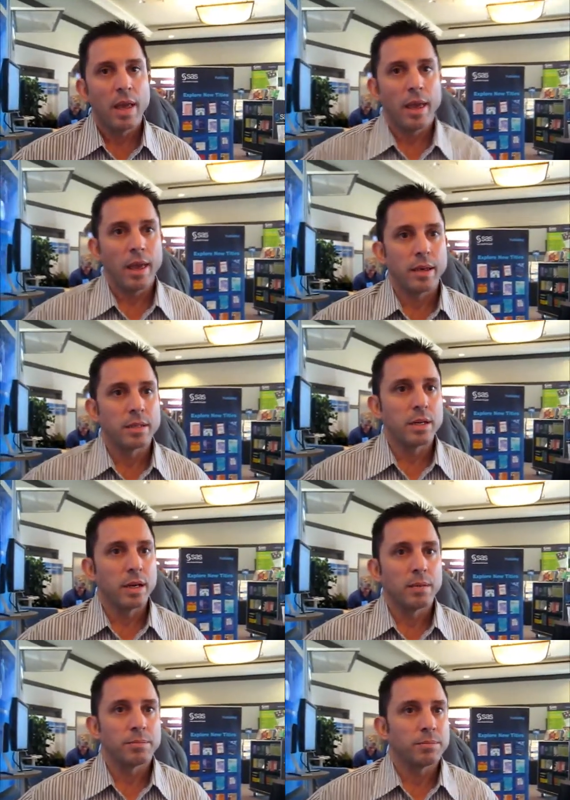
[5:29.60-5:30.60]
And
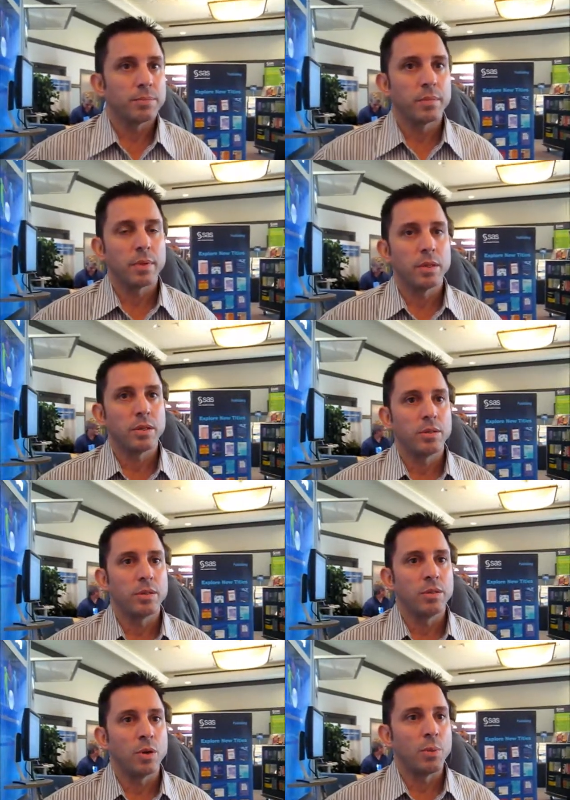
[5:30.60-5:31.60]

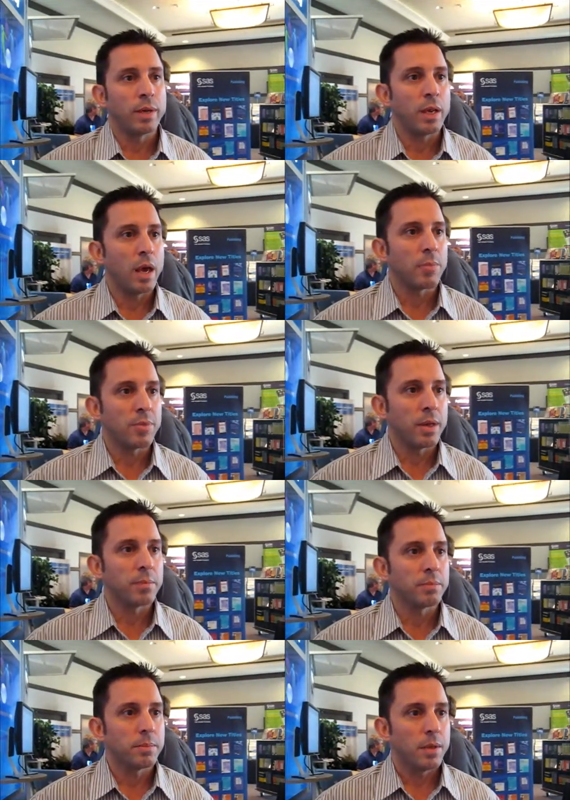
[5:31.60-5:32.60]
you know, we can help
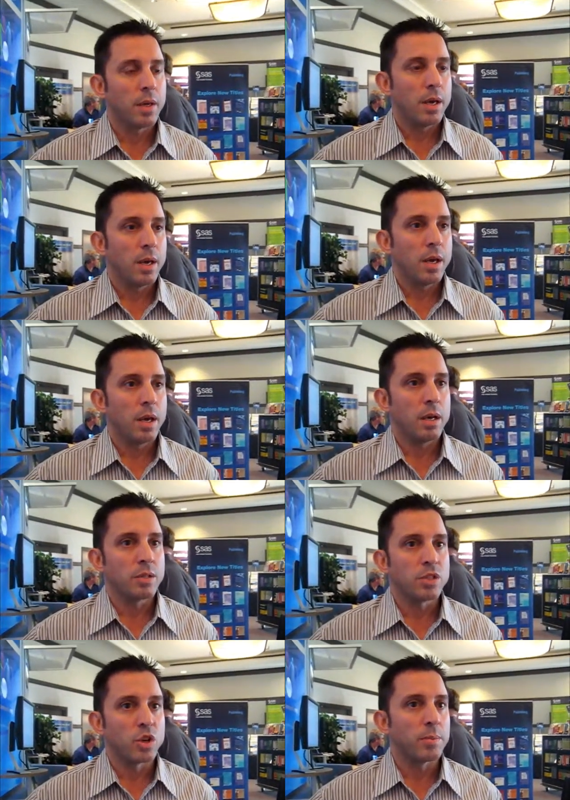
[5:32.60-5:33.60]
them
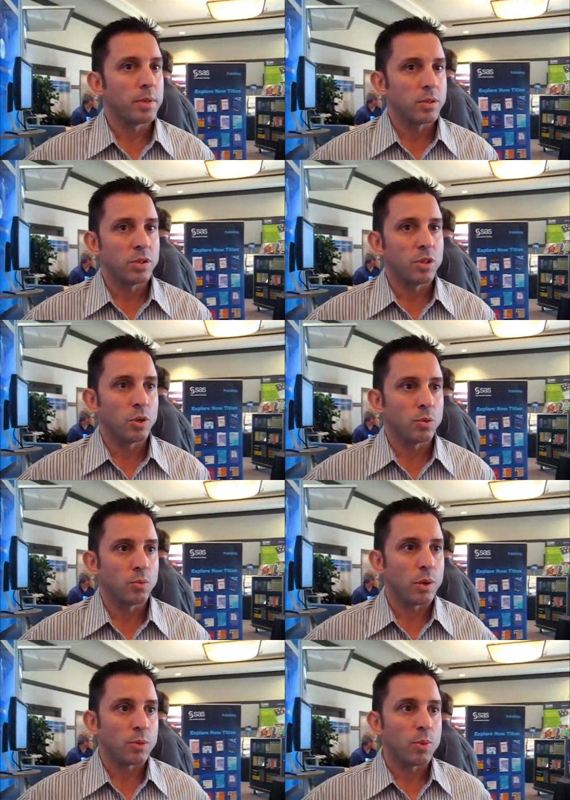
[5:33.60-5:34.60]
determine, you know,
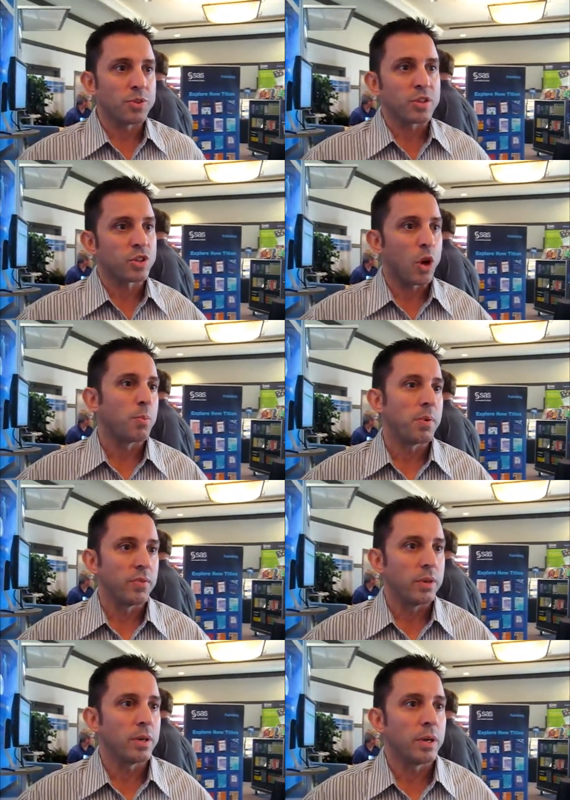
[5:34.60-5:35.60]
what the scope of a